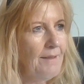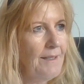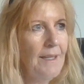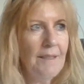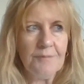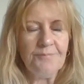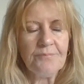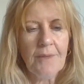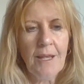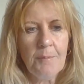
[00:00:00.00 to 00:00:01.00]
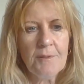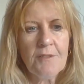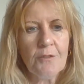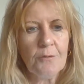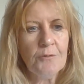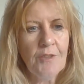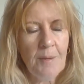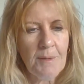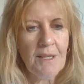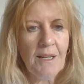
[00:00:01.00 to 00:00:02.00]
Yeah, happy schools,
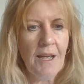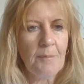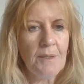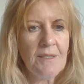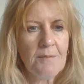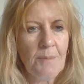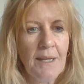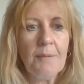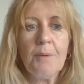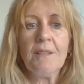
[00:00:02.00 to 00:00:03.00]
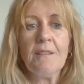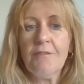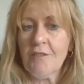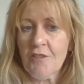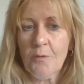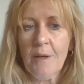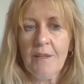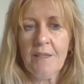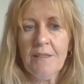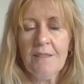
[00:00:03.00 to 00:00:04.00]
happy climates make a big difference to our
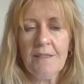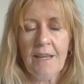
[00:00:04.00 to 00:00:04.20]
kids,